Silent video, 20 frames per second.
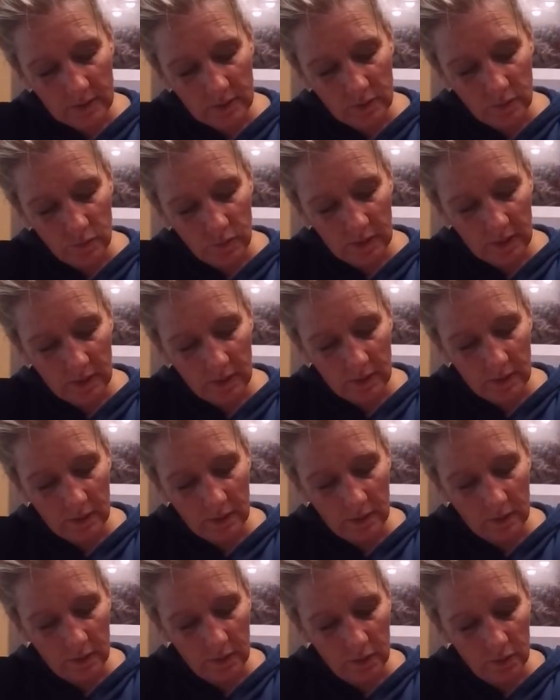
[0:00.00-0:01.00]
to where
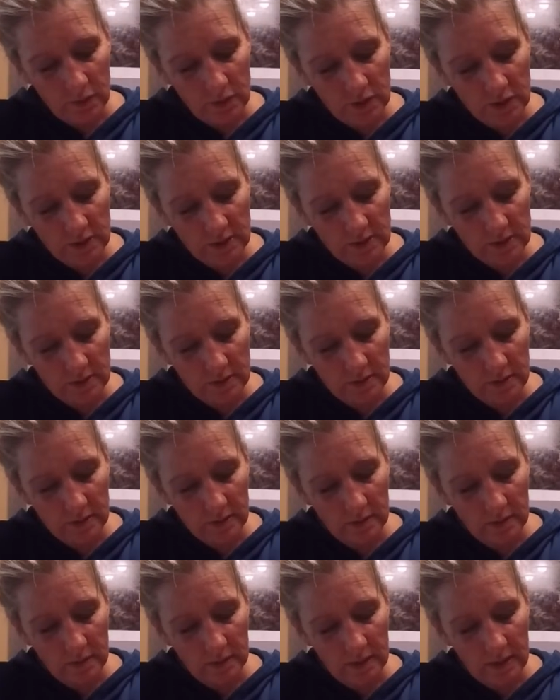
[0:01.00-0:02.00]
you just
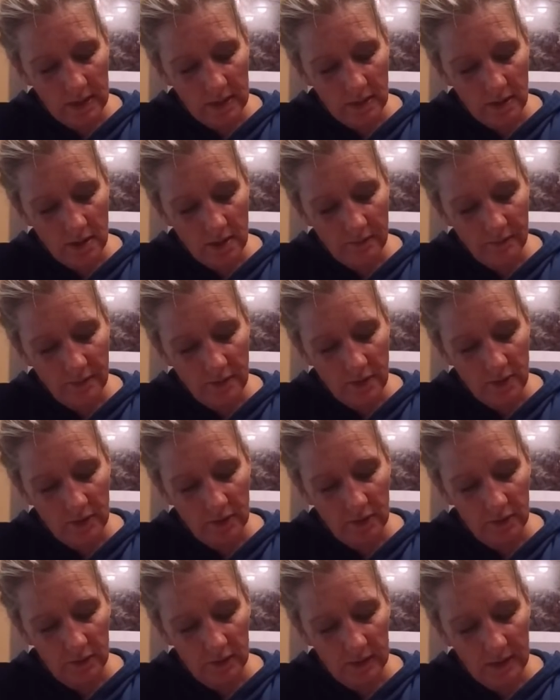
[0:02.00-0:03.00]
let off on
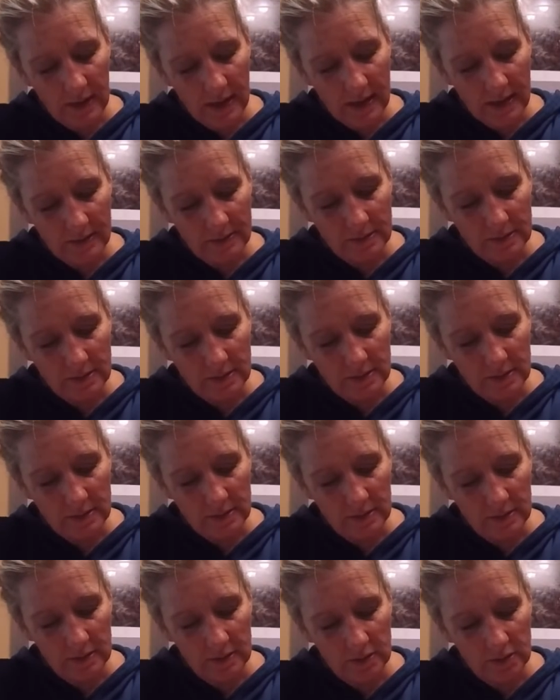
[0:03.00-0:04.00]
your last
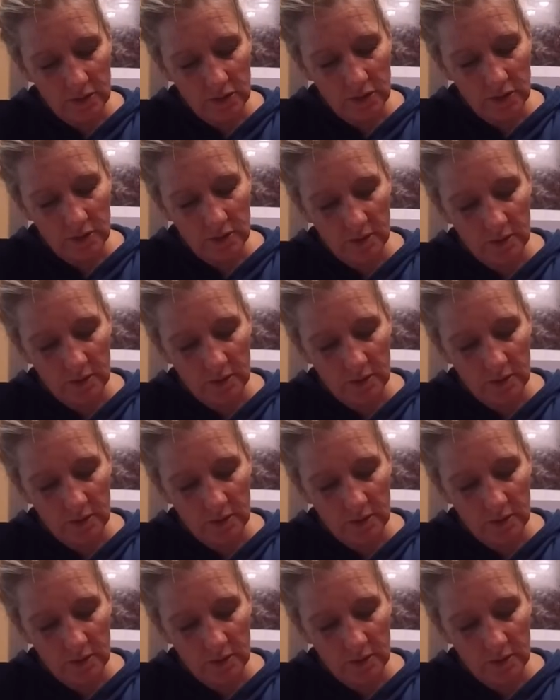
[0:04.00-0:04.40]
stitch.